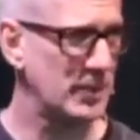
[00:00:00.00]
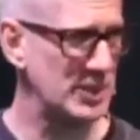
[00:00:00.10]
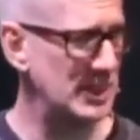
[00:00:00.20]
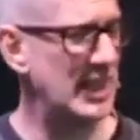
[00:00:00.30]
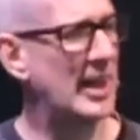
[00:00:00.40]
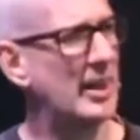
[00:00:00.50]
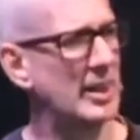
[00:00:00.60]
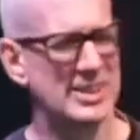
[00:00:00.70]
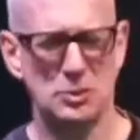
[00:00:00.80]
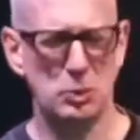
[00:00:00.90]
I said, yeah.
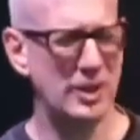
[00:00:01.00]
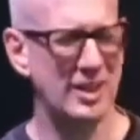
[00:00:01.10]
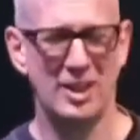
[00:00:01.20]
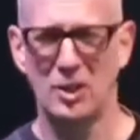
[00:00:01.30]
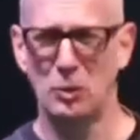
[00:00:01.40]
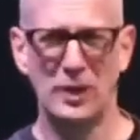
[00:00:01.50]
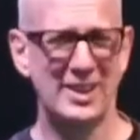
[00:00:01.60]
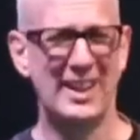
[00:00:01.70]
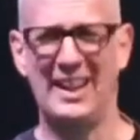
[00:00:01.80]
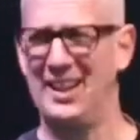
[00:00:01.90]
I said, what
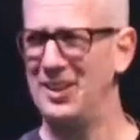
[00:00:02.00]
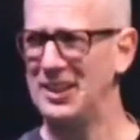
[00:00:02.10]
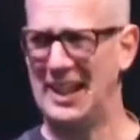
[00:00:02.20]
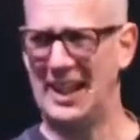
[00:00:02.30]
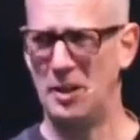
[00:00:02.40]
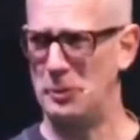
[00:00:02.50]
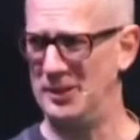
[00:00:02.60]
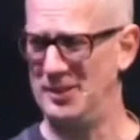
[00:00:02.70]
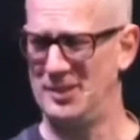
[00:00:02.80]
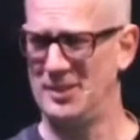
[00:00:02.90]
the hell happened?